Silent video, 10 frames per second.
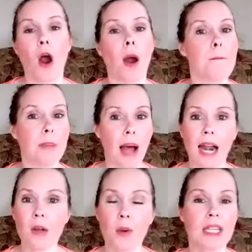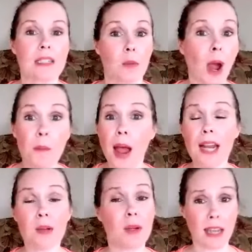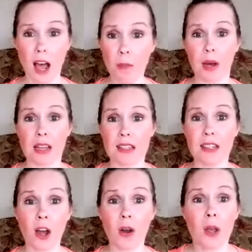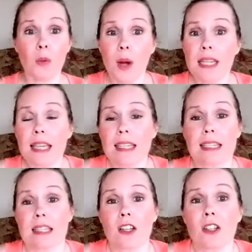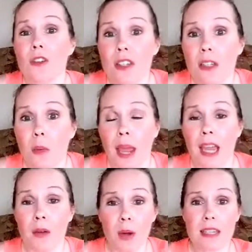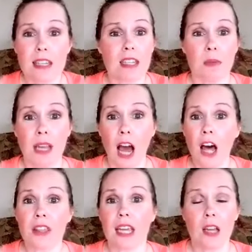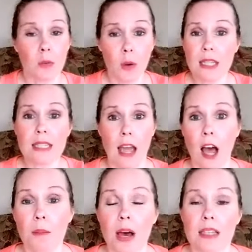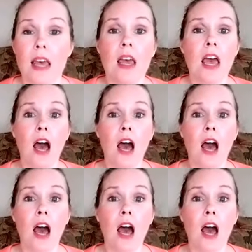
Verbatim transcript: Our body wants to help us, It wants us to lose the weight. It wants us to be healthy. It wants to help us.